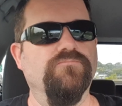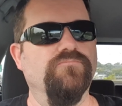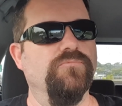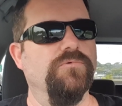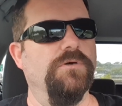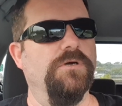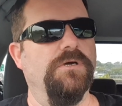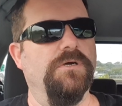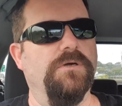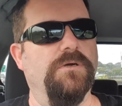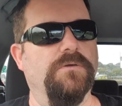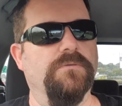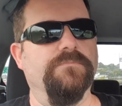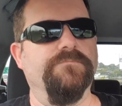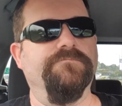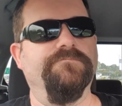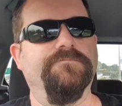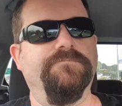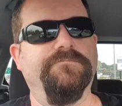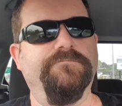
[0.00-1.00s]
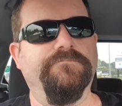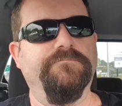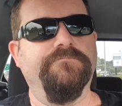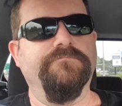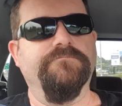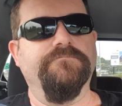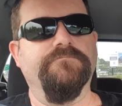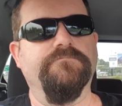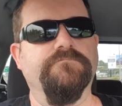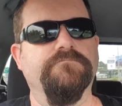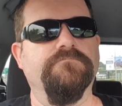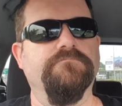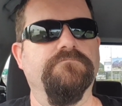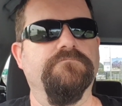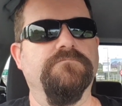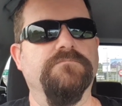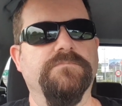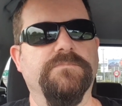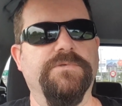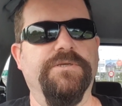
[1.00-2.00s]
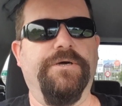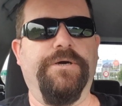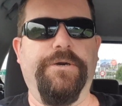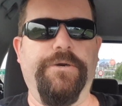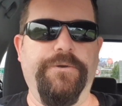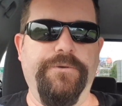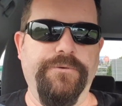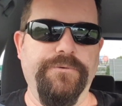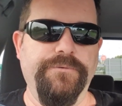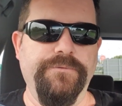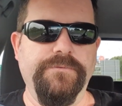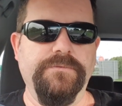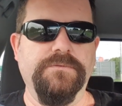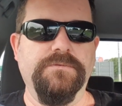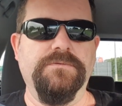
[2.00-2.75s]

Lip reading: Well, no.